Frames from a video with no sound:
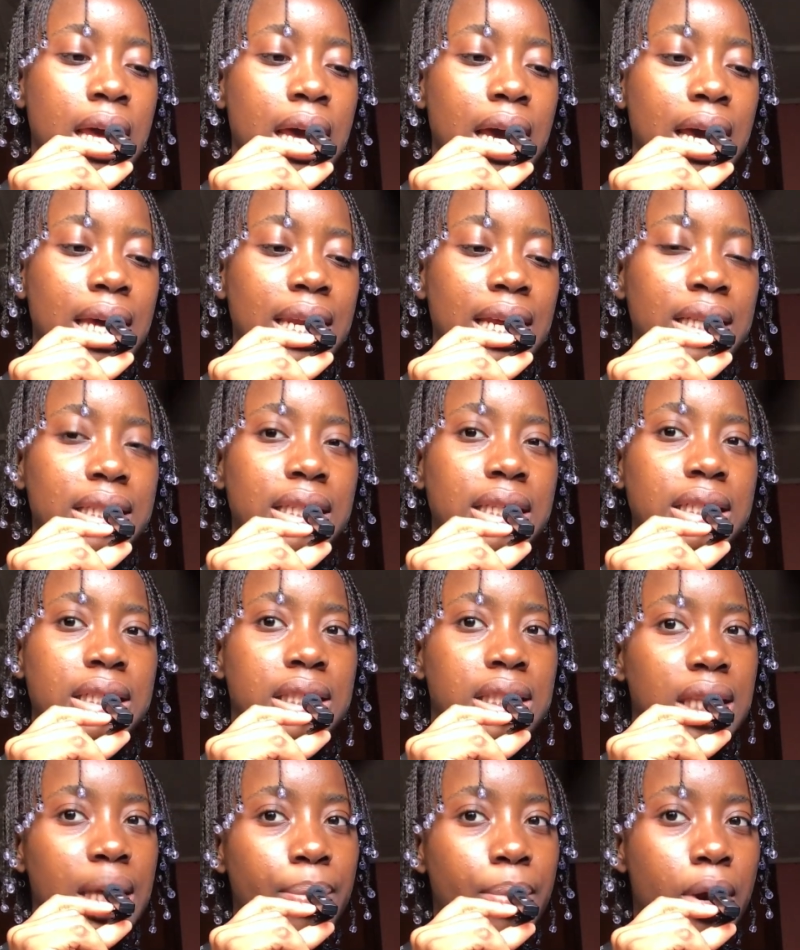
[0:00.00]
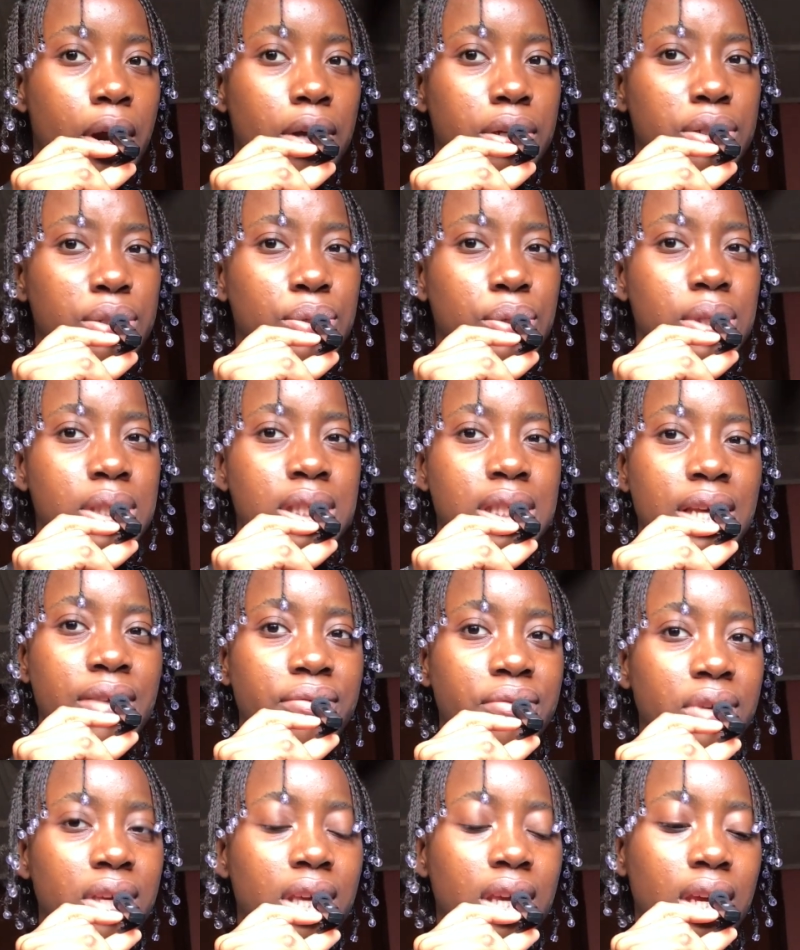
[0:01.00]
and I think this time around it was
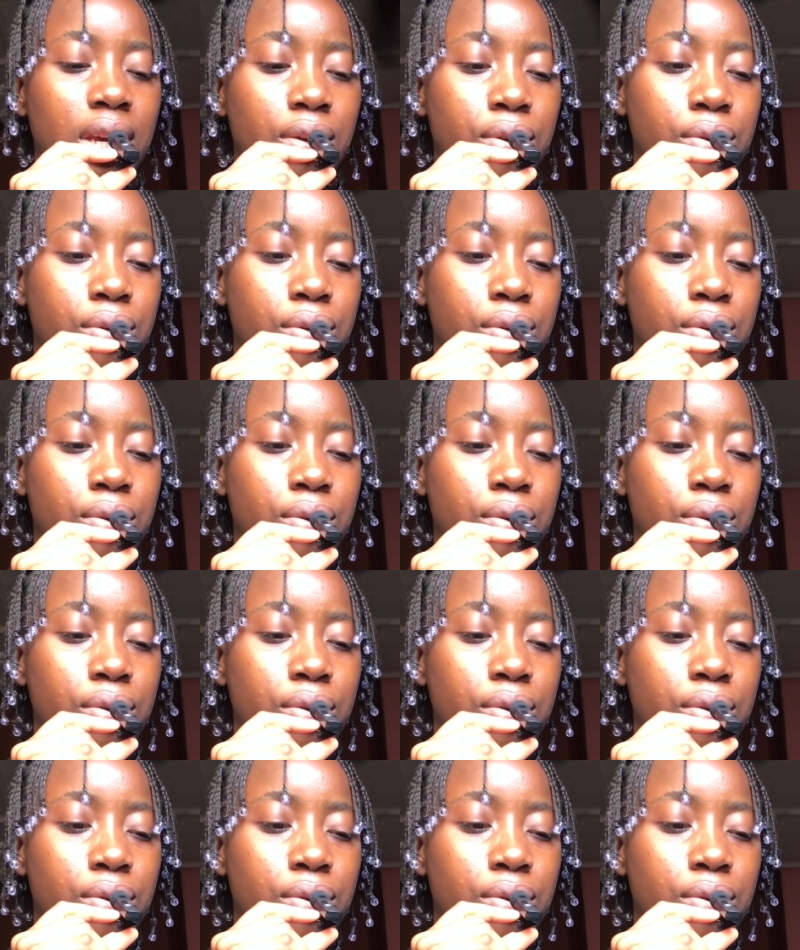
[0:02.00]
7k